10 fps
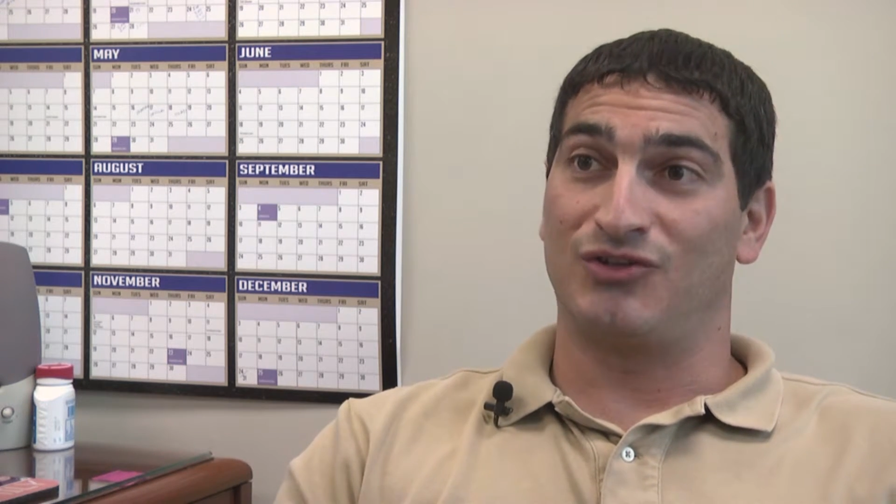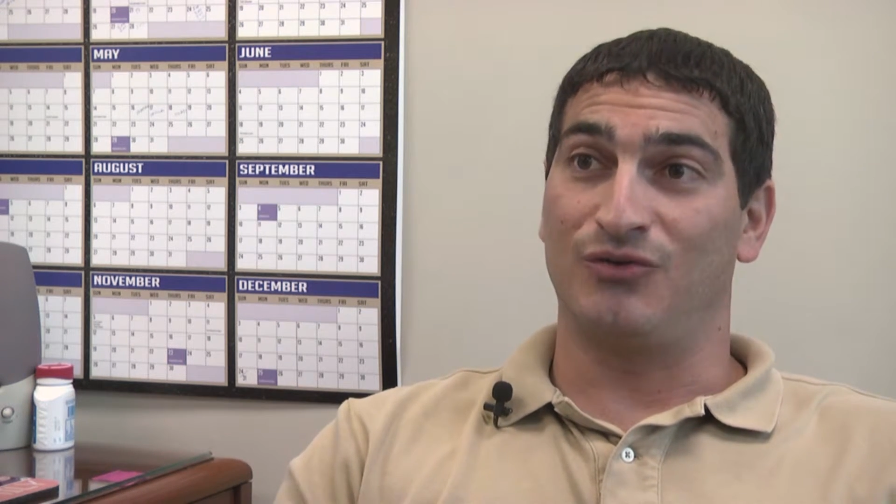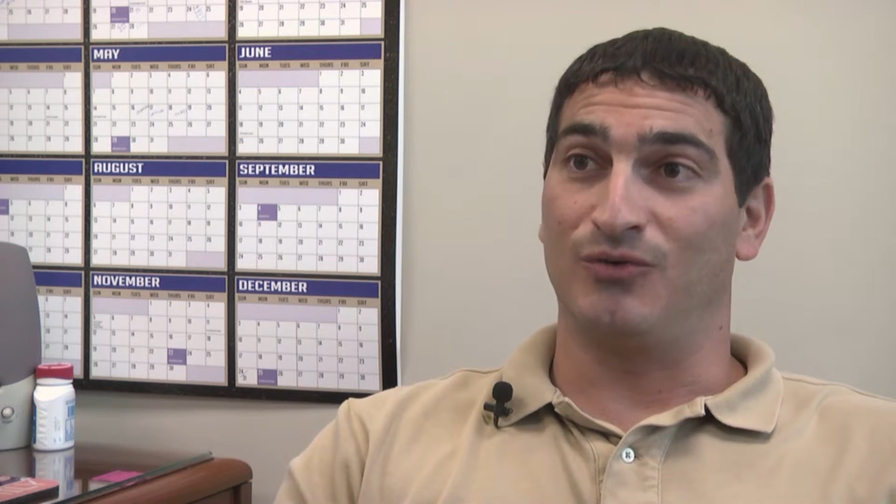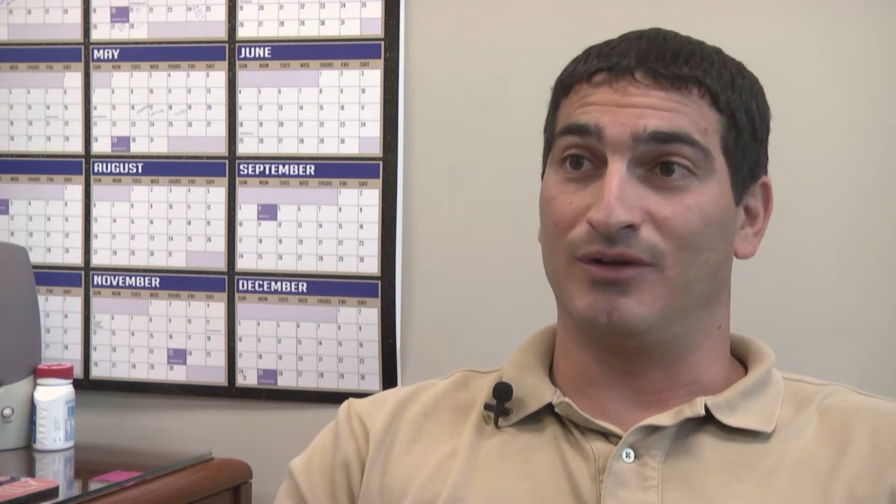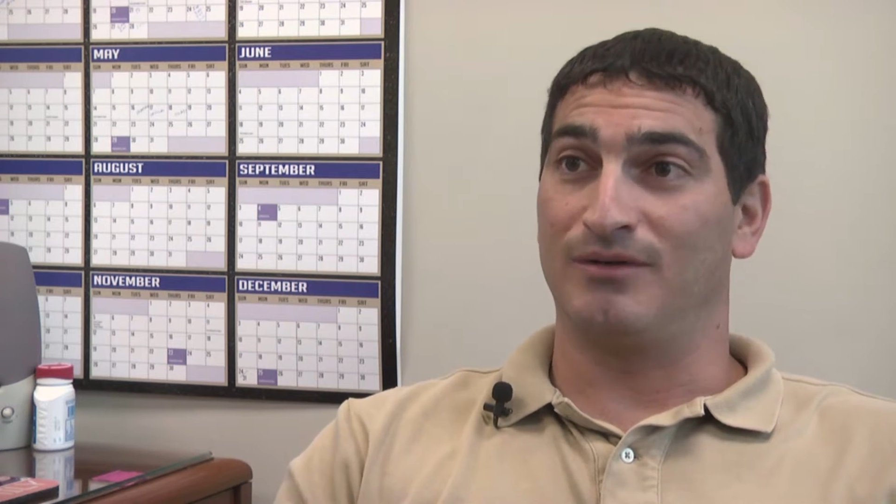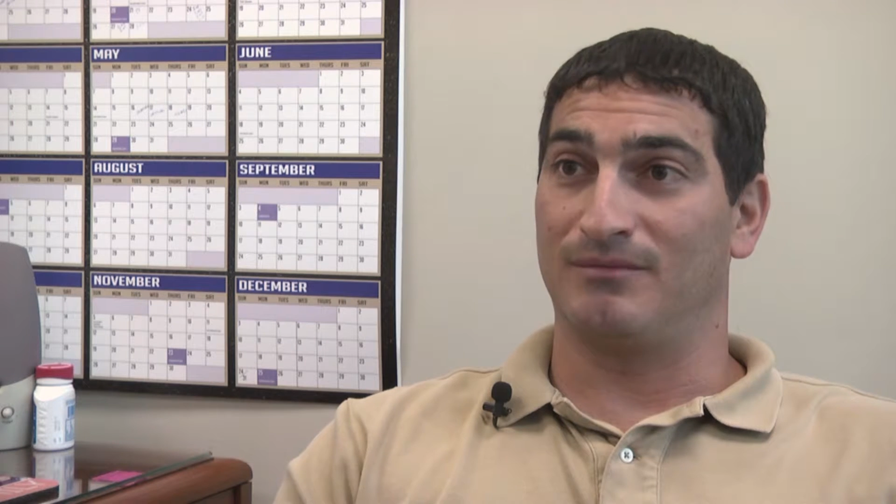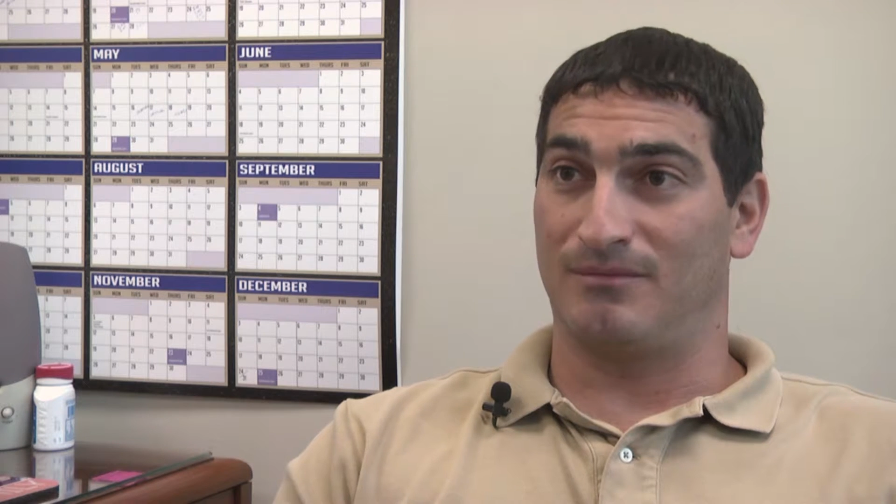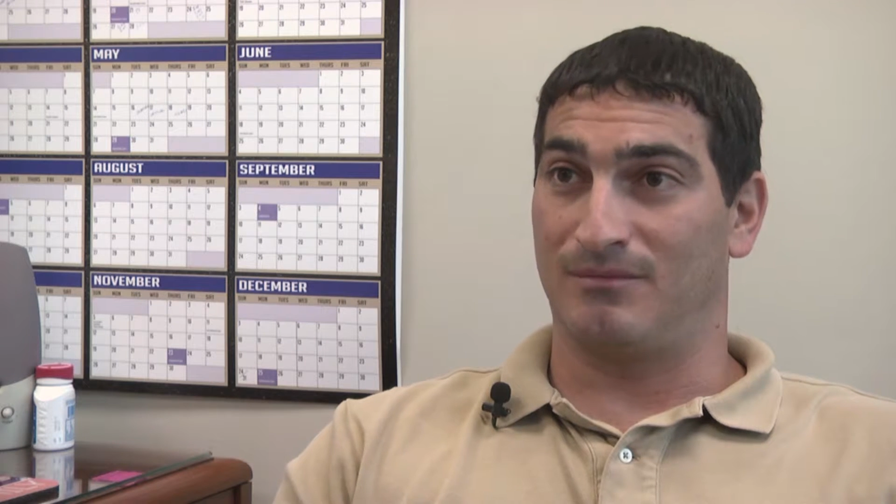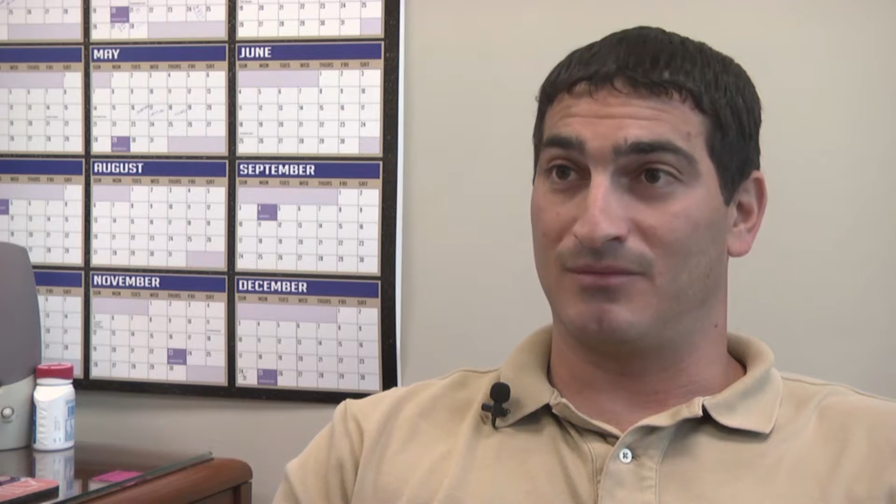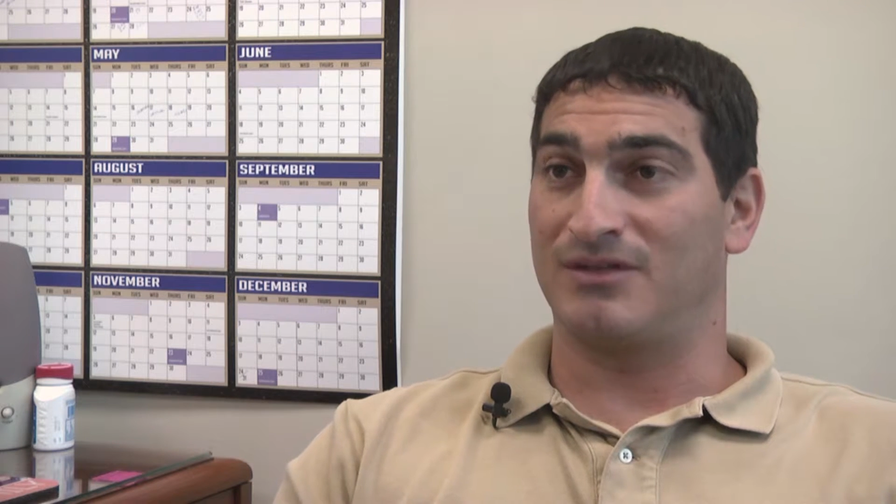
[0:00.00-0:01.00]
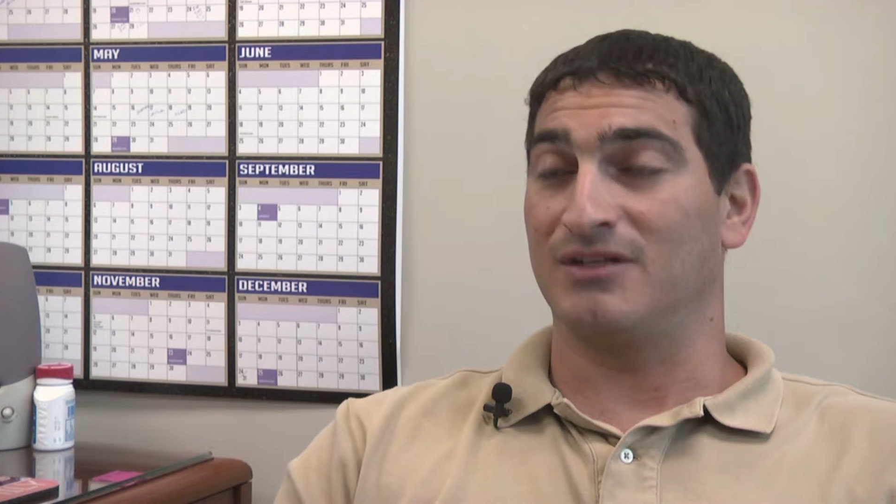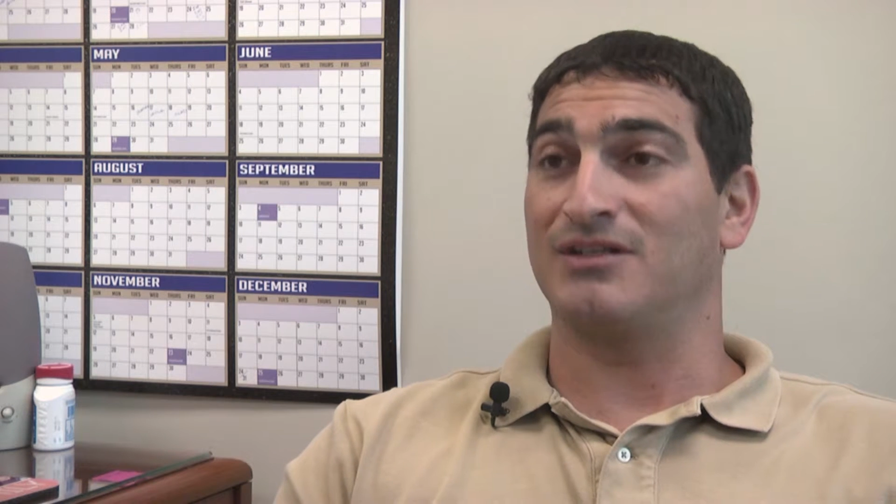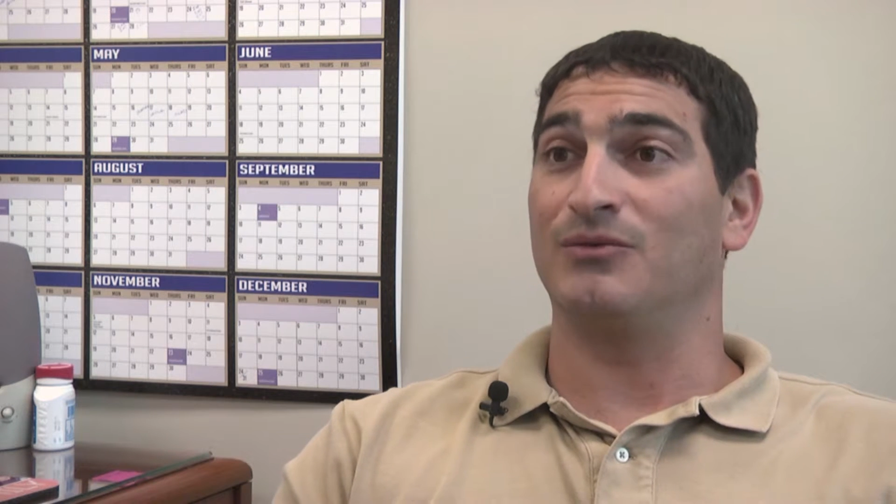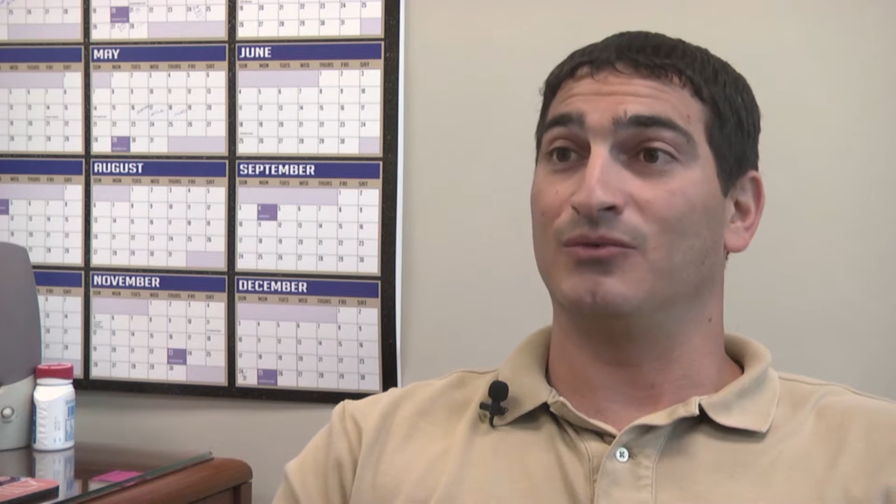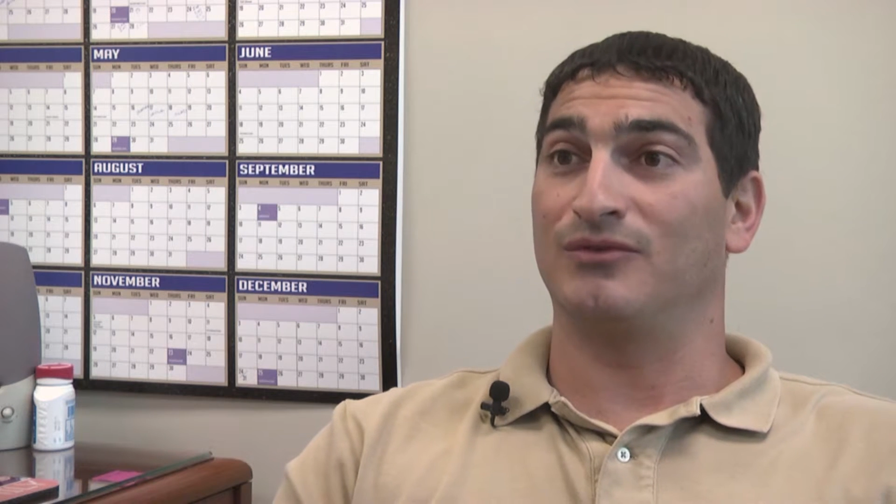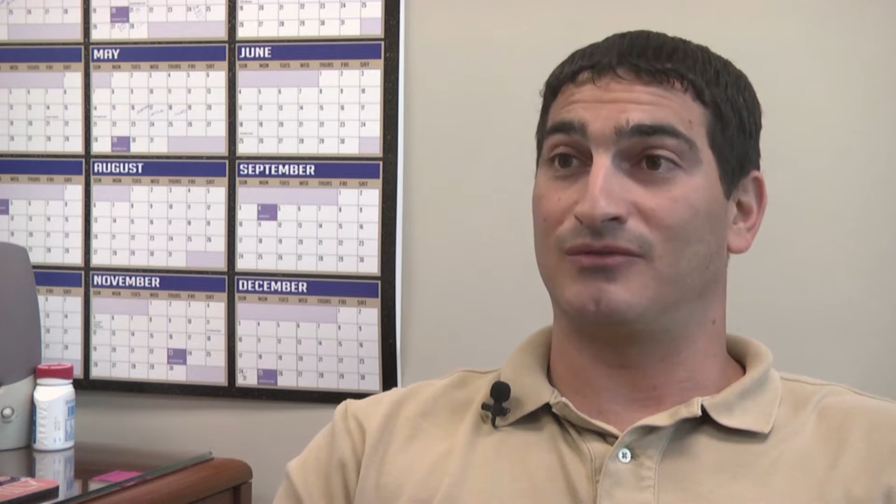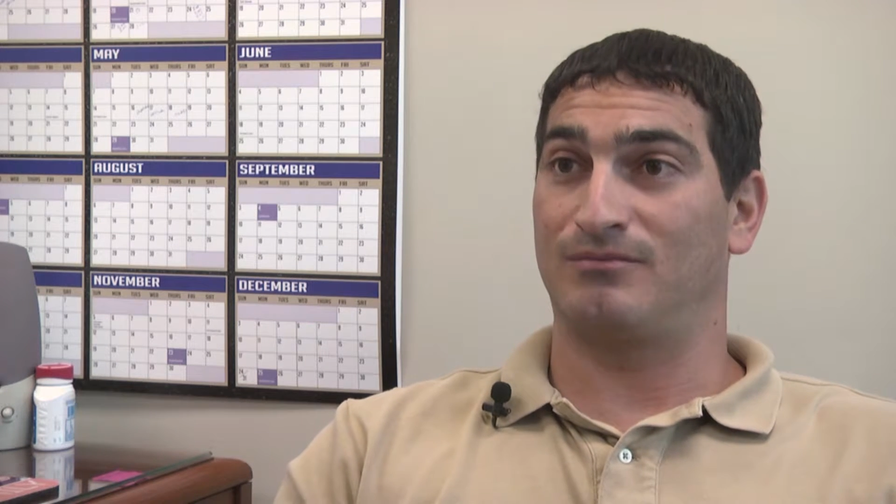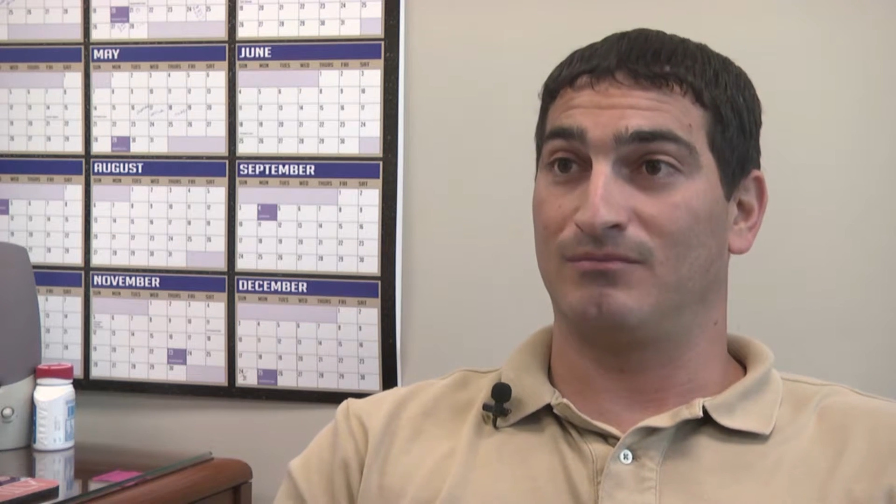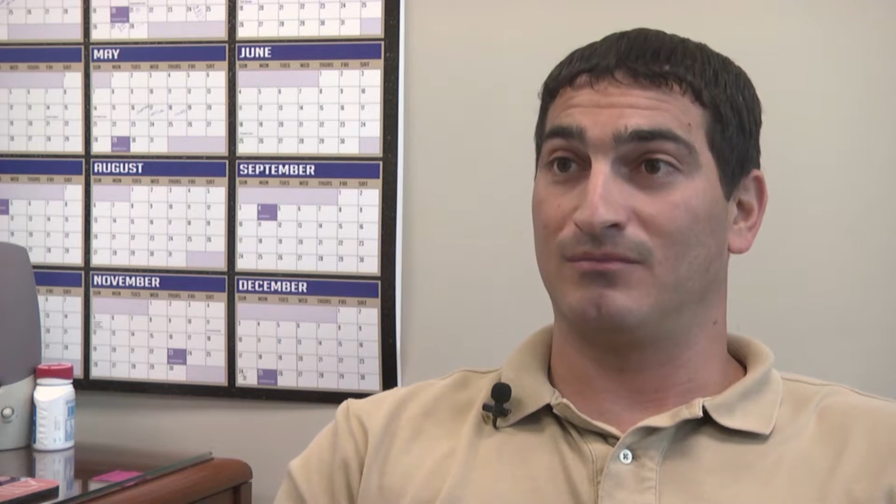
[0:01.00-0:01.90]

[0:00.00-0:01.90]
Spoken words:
to it since it was